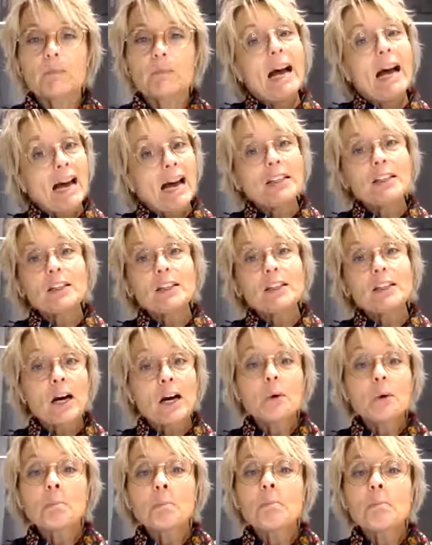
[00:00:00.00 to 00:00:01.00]
And now
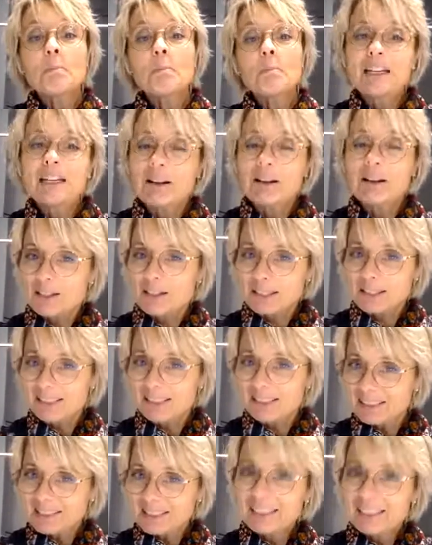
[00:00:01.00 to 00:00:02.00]
my closet
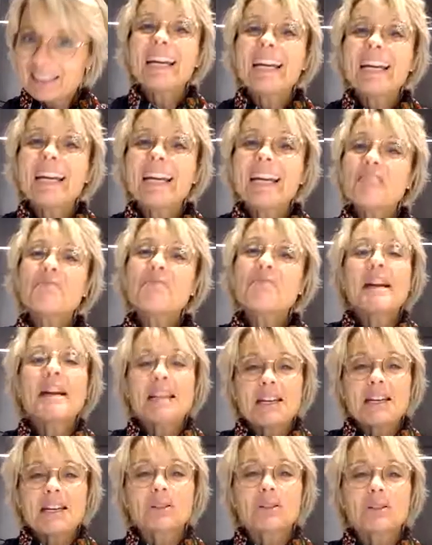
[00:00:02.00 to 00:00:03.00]
in my
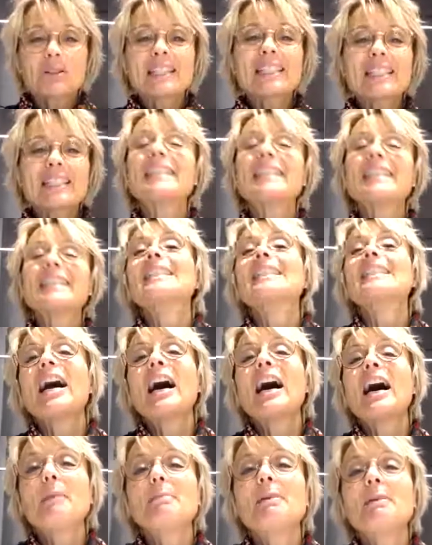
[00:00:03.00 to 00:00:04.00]
entrance is
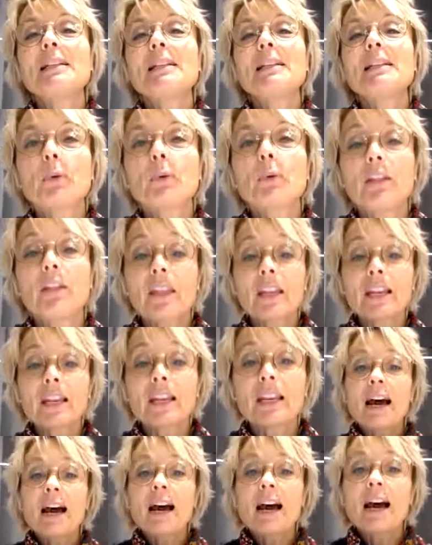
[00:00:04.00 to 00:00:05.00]
happily breathing
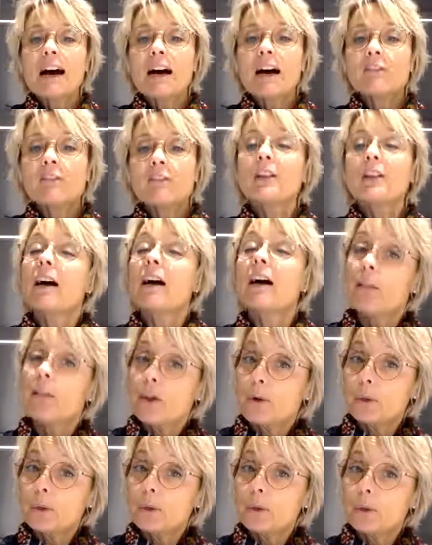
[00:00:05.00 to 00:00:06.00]
after a
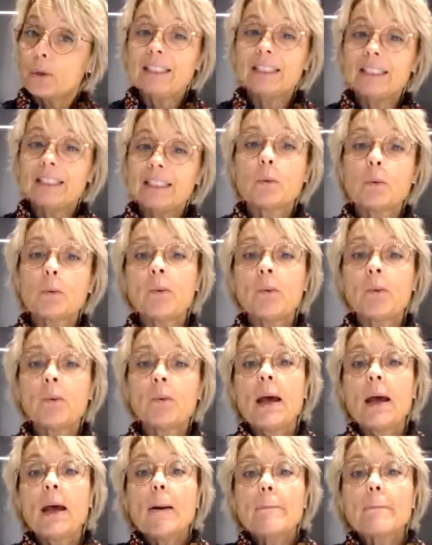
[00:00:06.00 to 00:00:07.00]
thorough cleaning with
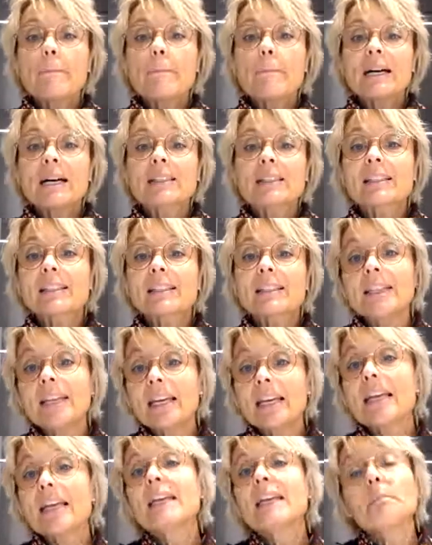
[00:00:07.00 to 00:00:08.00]

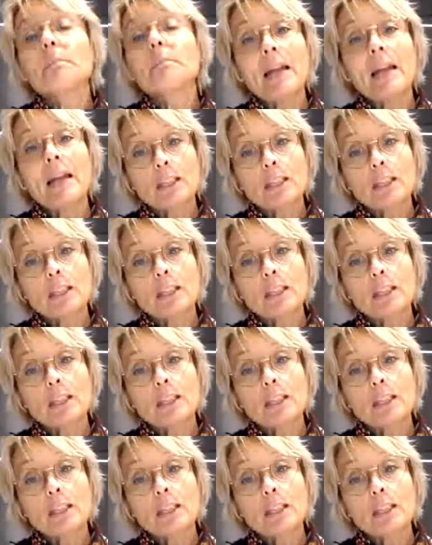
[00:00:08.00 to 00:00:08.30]
Marseillais black